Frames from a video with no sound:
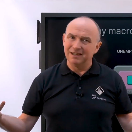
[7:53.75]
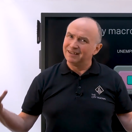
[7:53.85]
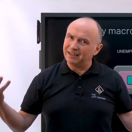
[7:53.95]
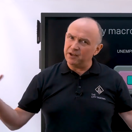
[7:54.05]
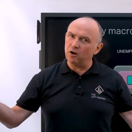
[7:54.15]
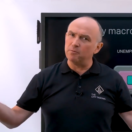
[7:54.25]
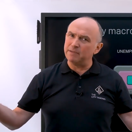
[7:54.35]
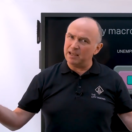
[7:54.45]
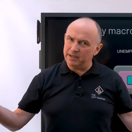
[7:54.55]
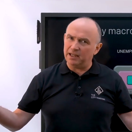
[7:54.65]
then you're not
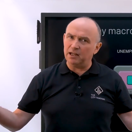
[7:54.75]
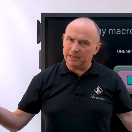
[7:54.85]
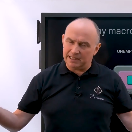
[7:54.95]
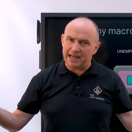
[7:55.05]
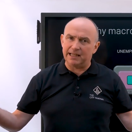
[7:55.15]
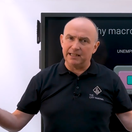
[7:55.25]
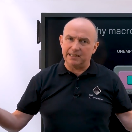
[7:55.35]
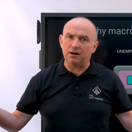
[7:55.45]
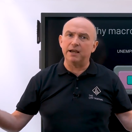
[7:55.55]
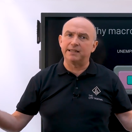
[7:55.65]
maybe going to be taking
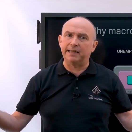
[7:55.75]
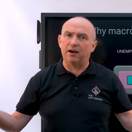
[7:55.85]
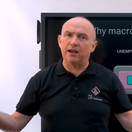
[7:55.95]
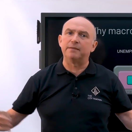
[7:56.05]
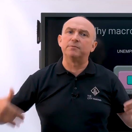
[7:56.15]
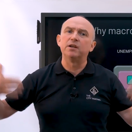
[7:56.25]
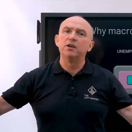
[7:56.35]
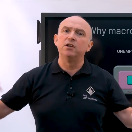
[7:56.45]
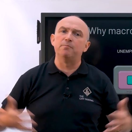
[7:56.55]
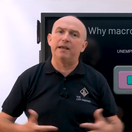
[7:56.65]
these high ticket items.
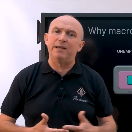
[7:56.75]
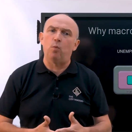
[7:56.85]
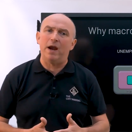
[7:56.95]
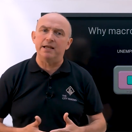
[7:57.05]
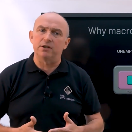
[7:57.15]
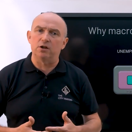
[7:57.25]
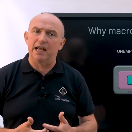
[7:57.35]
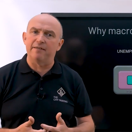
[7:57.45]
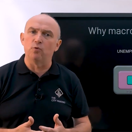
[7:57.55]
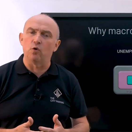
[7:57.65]
You may wait until
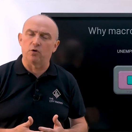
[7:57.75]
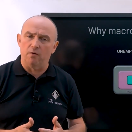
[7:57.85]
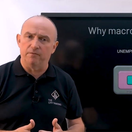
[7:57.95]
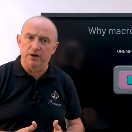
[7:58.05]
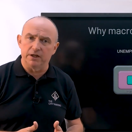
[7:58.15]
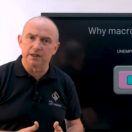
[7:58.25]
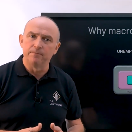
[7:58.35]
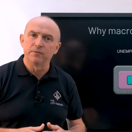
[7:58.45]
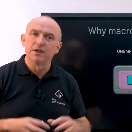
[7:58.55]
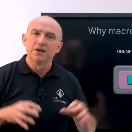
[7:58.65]
you have more confidence.
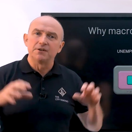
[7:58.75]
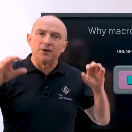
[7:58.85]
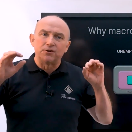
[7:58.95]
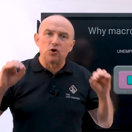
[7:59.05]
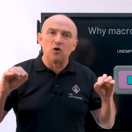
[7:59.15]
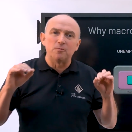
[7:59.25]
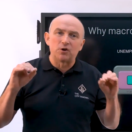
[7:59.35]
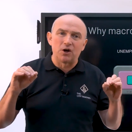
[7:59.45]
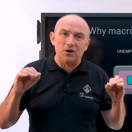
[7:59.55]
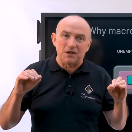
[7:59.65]
So durable
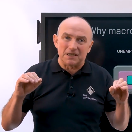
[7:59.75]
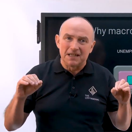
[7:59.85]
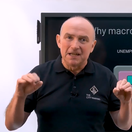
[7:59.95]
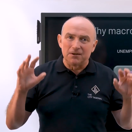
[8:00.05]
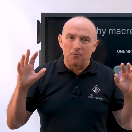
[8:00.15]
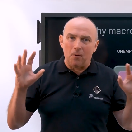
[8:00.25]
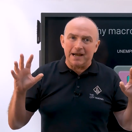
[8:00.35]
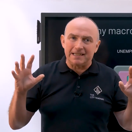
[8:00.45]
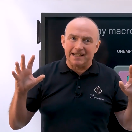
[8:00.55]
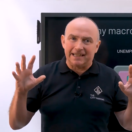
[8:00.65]
goods, the
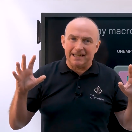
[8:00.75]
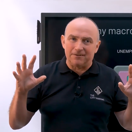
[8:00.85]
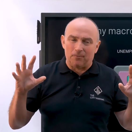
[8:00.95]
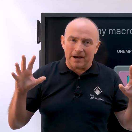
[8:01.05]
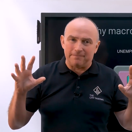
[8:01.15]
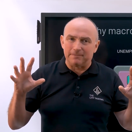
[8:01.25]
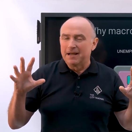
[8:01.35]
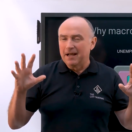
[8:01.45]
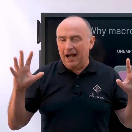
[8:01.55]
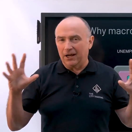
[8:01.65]
white ticket, the white
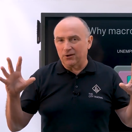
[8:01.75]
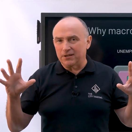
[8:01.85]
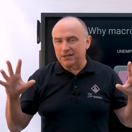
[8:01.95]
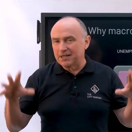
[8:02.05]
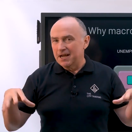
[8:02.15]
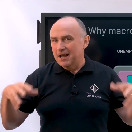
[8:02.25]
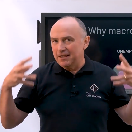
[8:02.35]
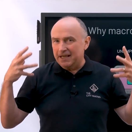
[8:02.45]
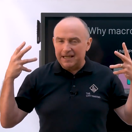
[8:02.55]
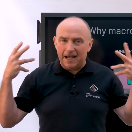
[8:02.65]
goods,
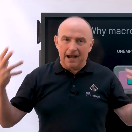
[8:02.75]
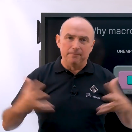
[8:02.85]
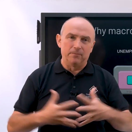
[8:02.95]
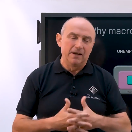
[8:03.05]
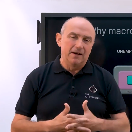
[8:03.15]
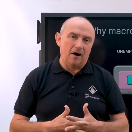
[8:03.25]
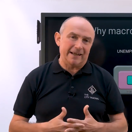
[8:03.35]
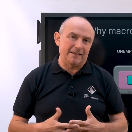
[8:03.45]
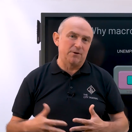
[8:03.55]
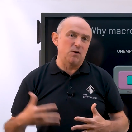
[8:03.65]
the
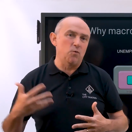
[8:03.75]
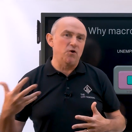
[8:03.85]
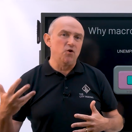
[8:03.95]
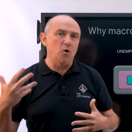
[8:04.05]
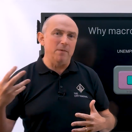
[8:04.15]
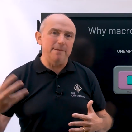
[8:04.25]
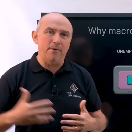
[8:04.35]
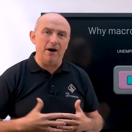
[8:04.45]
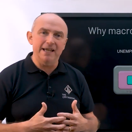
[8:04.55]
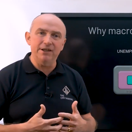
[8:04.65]
items that you wouldn't normally
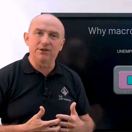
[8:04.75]
buy each